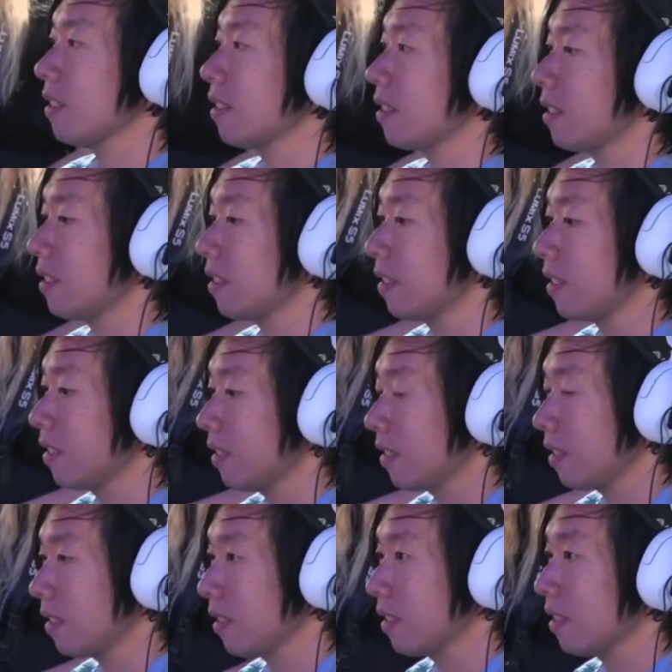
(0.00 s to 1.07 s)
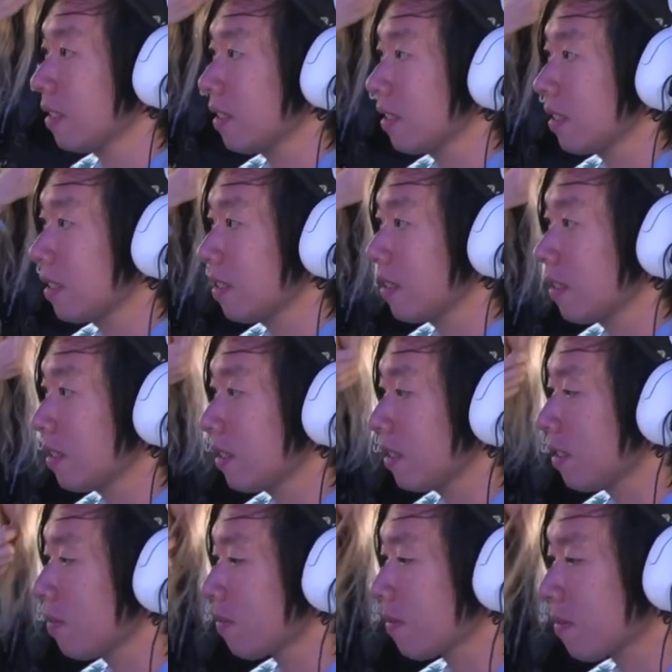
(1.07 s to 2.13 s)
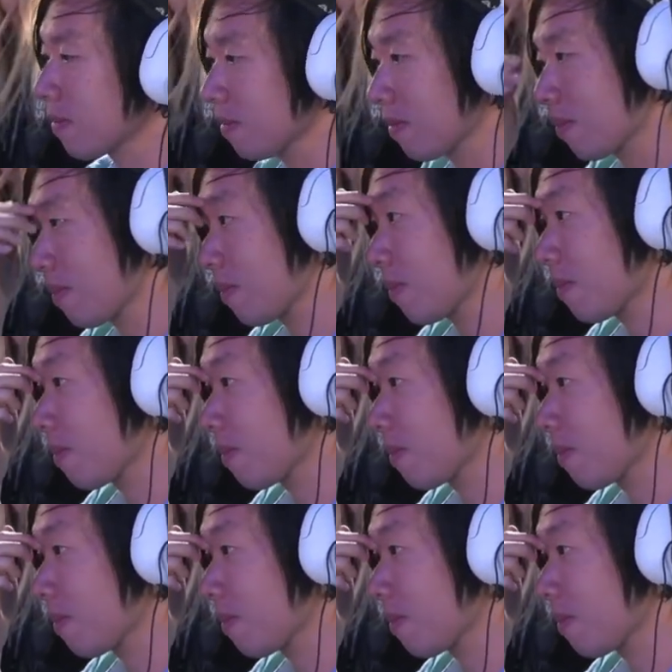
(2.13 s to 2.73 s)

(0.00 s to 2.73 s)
(silent)